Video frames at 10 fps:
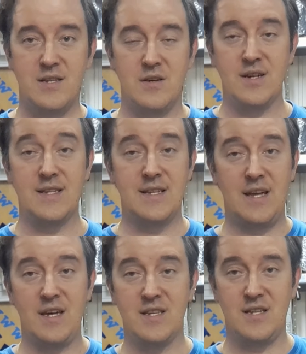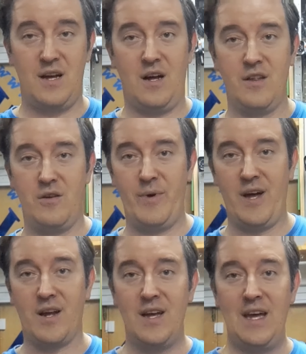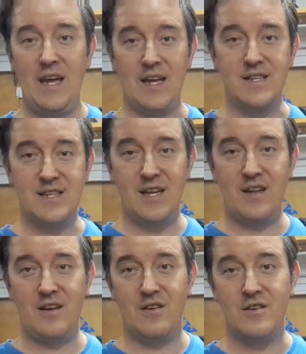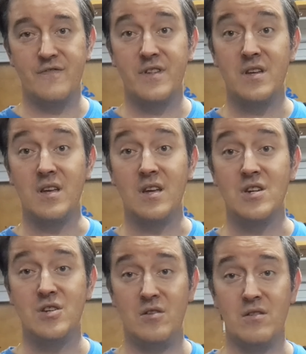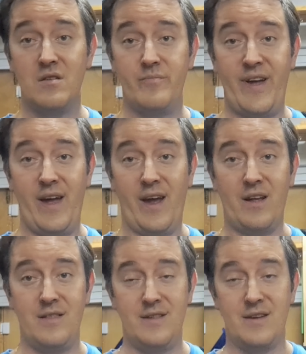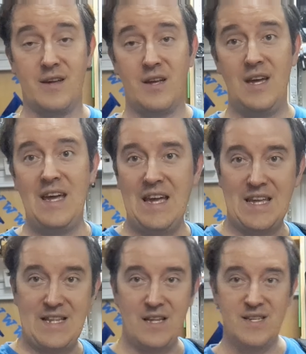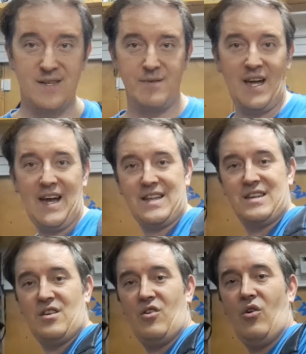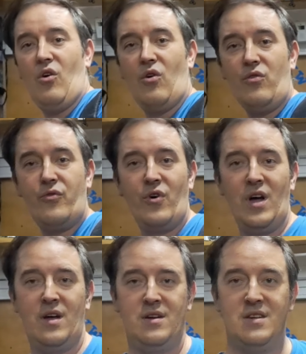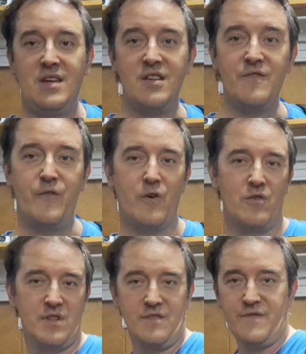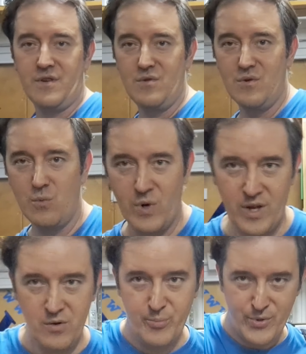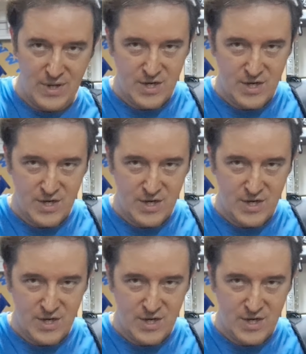so it stays on your back instead of the shoulder bag leg it can slide it off in front of you when you pull